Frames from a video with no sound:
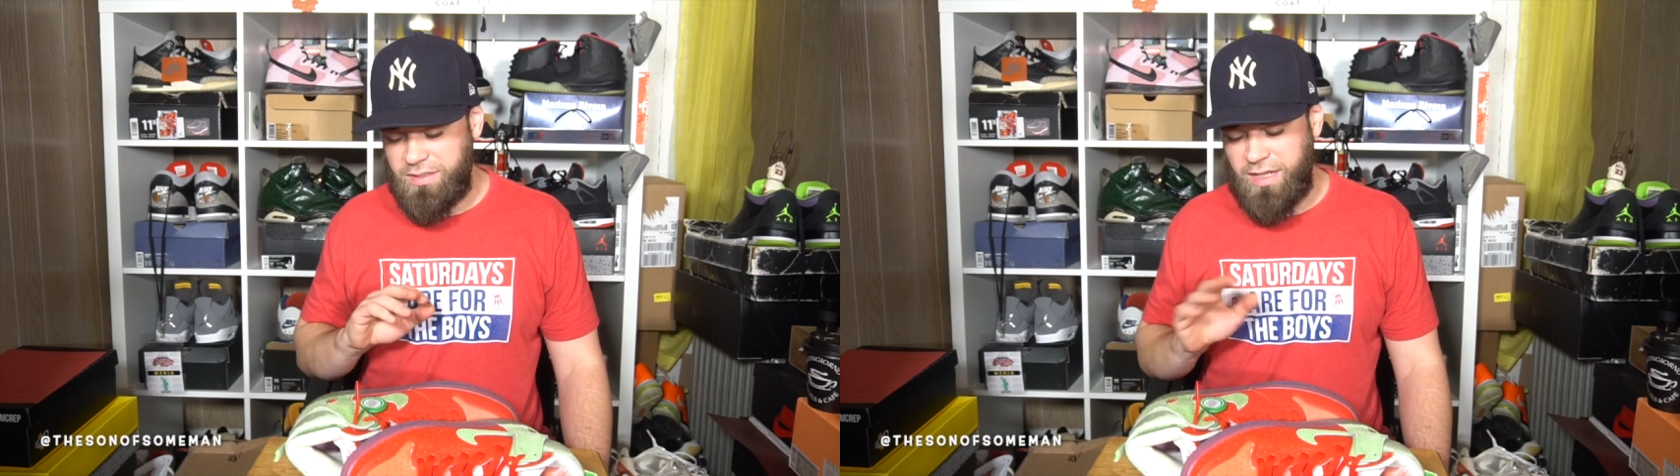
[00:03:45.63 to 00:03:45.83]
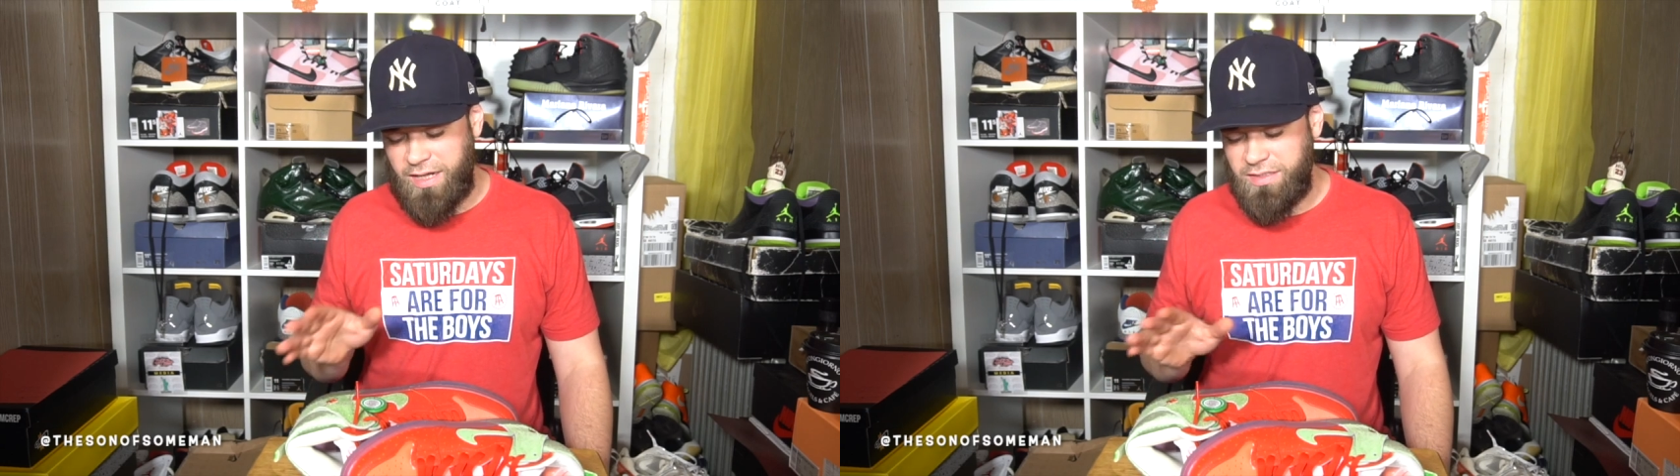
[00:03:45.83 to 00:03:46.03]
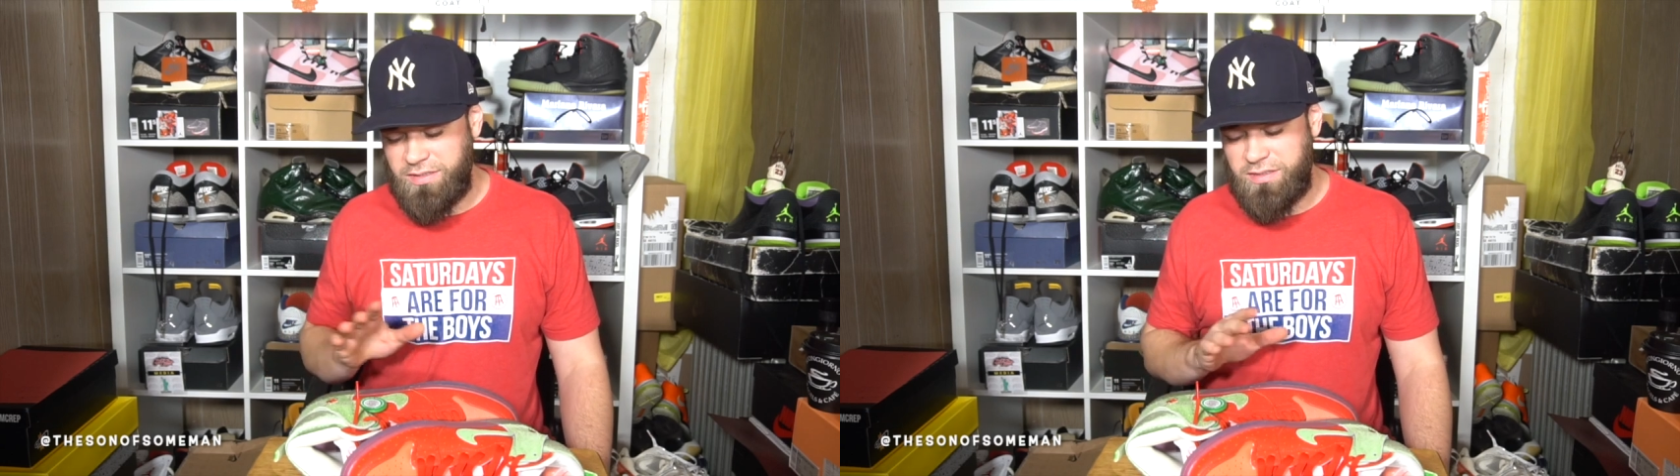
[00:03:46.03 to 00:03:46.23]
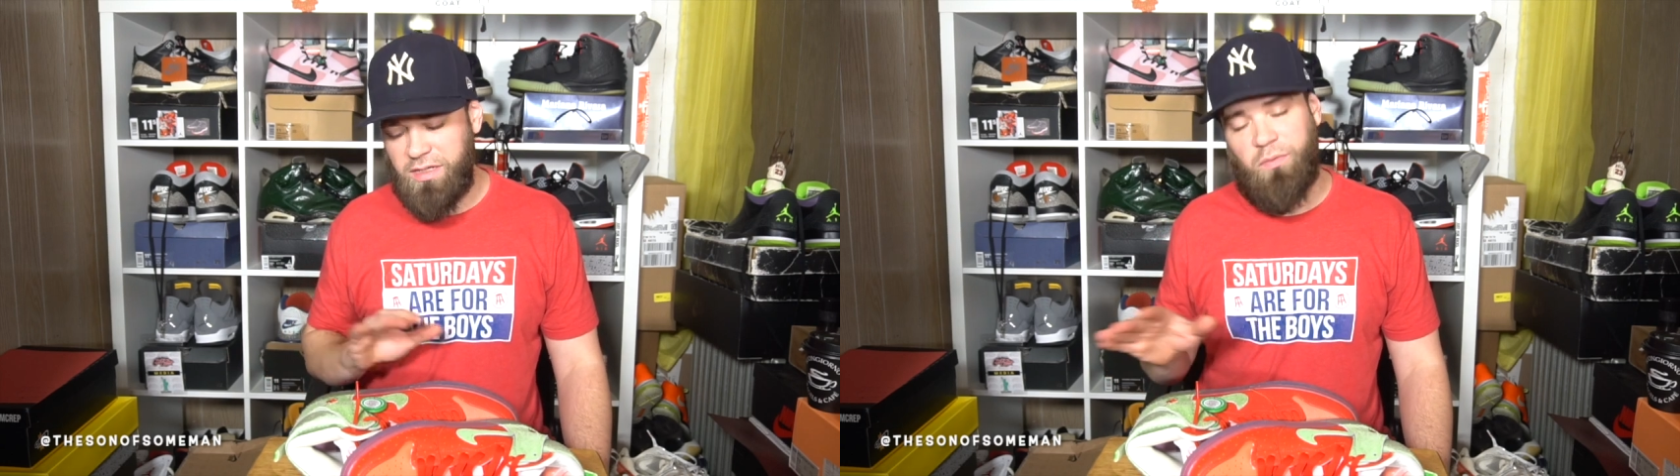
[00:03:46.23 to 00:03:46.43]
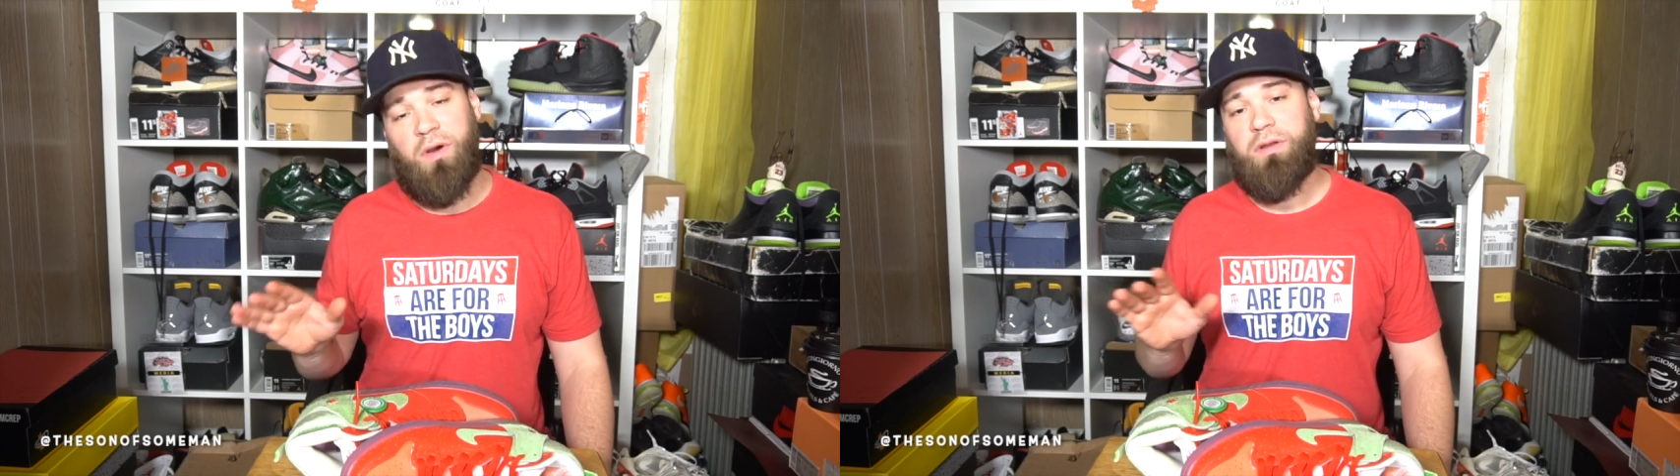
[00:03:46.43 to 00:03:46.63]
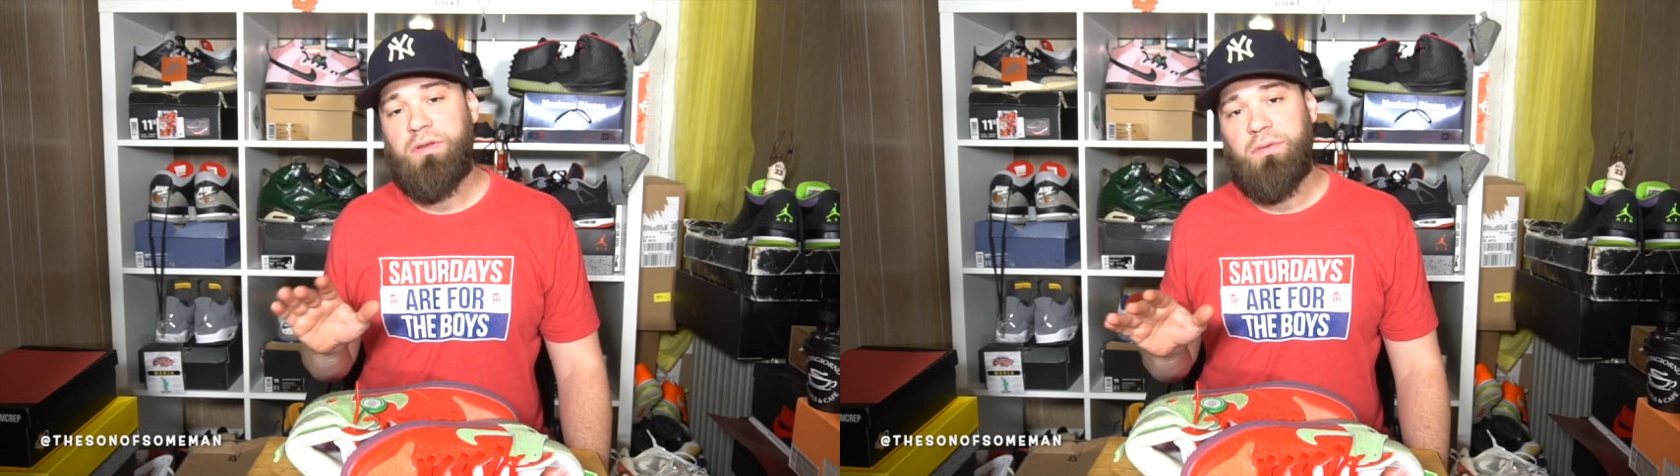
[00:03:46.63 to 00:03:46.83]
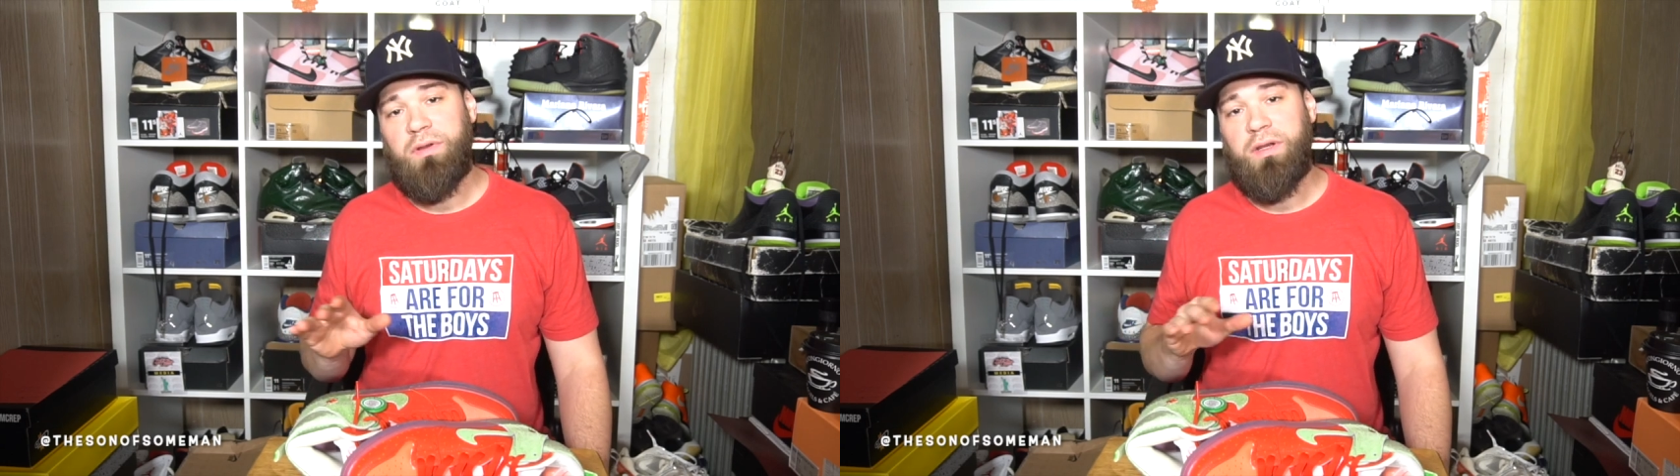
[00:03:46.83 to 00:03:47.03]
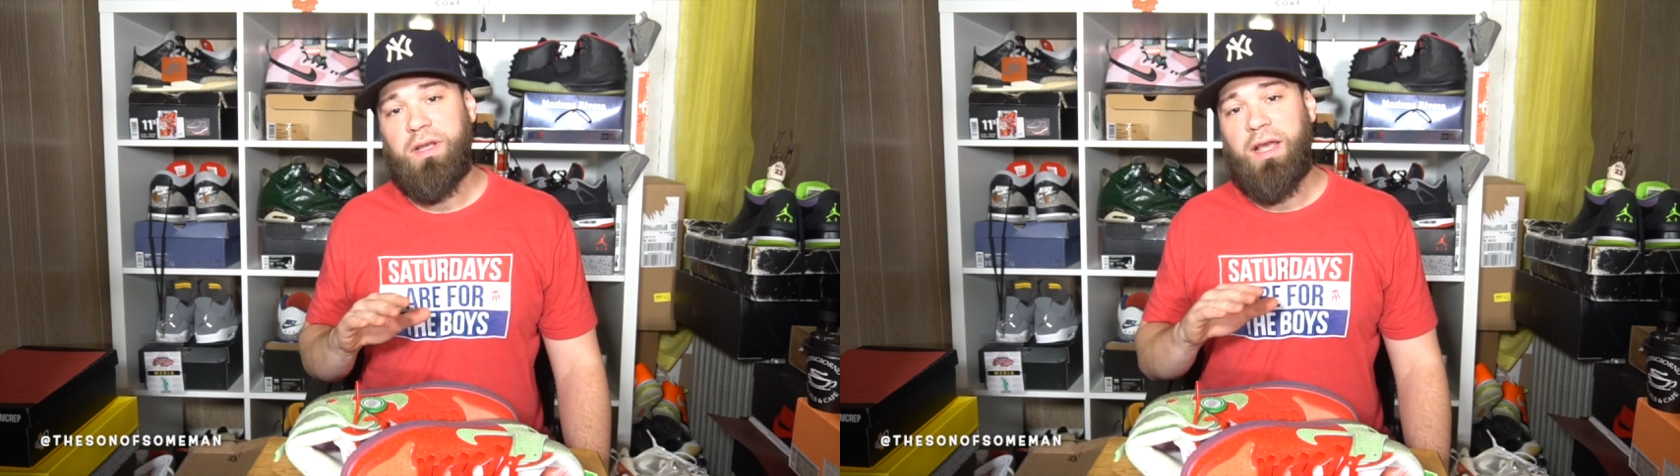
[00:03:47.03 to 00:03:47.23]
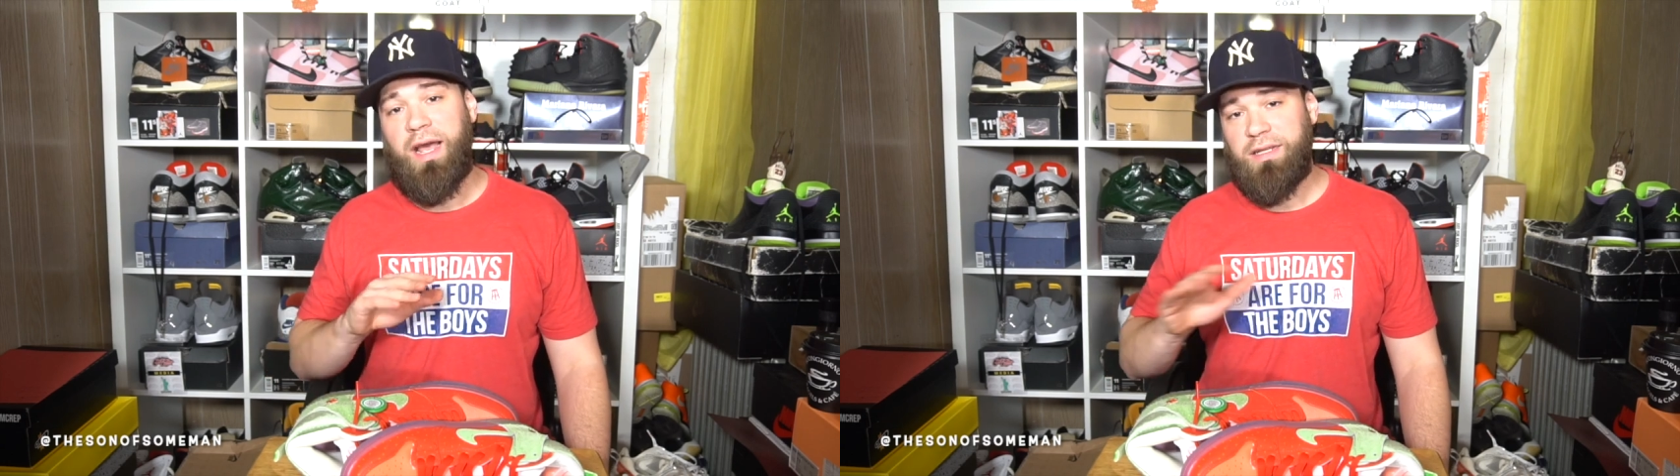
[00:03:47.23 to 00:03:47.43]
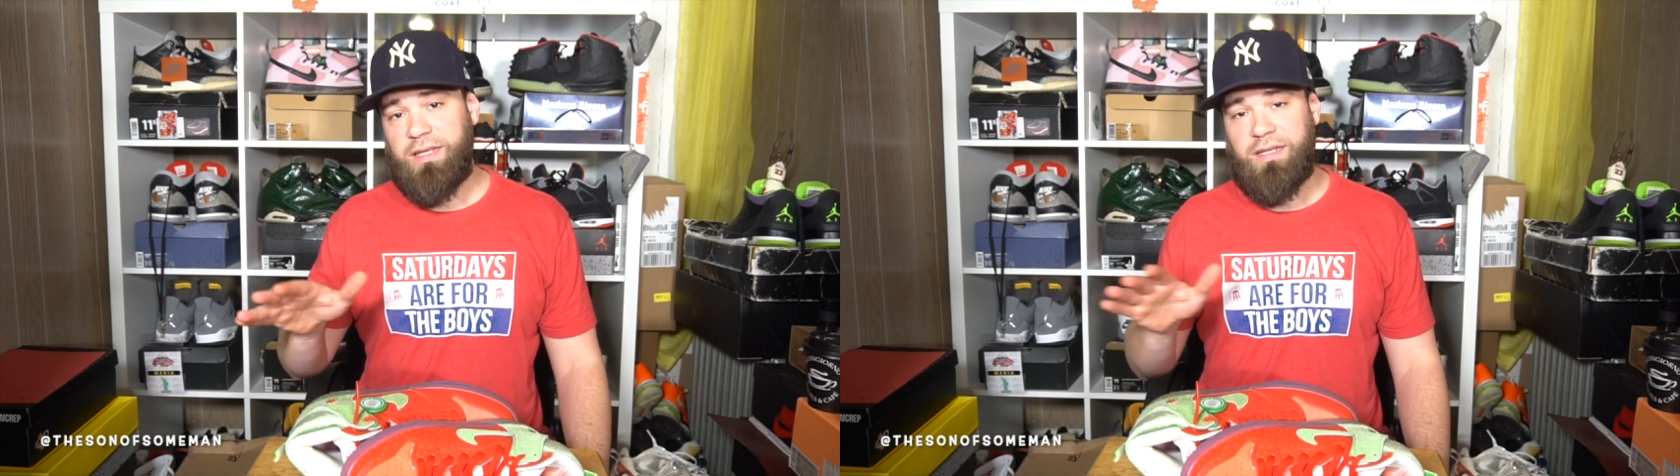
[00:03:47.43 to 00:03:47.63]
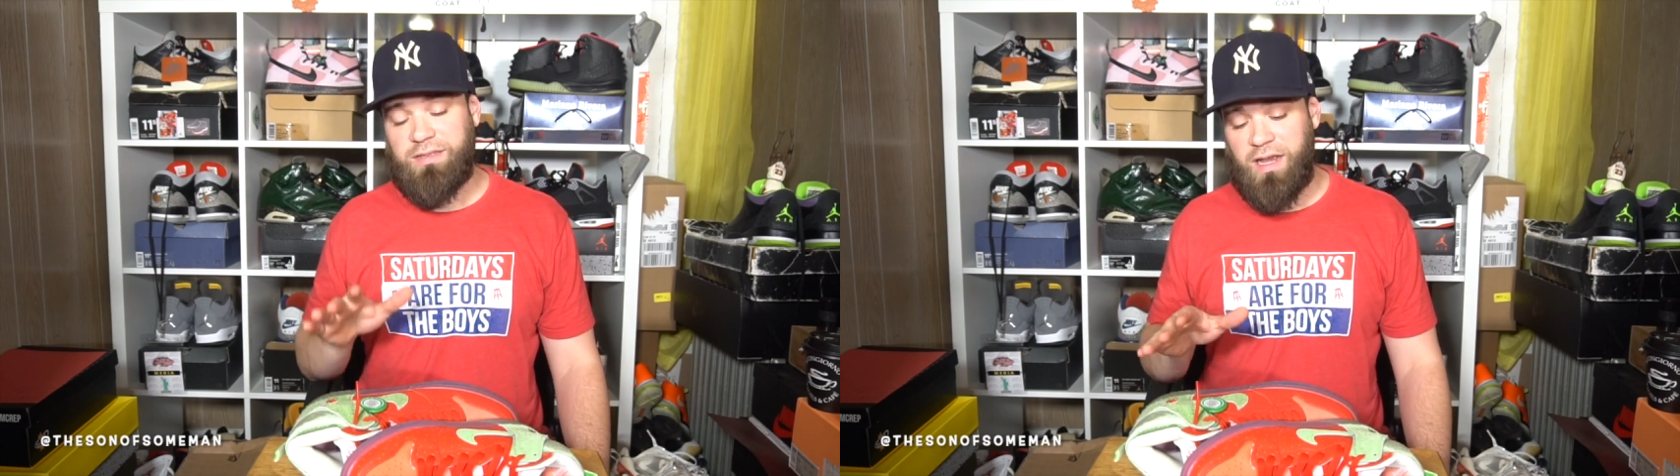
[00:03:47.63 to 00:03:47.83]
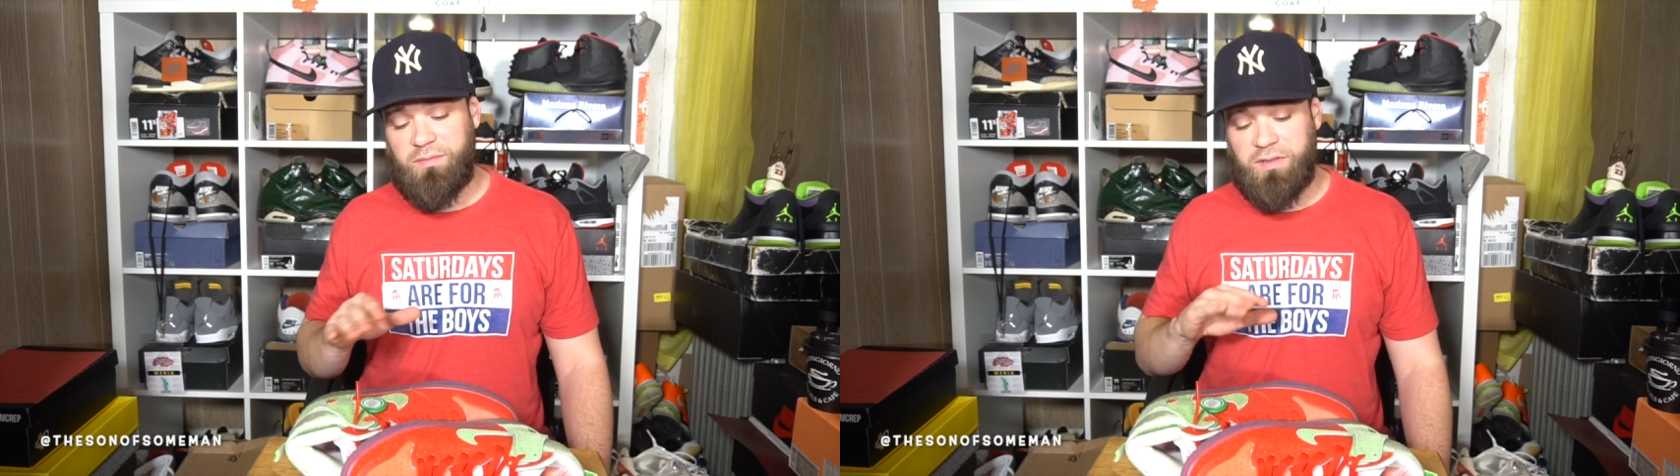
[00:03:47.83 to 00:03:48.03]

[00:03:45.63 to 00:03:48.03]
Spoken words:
Nike just didn't want to do it at that time.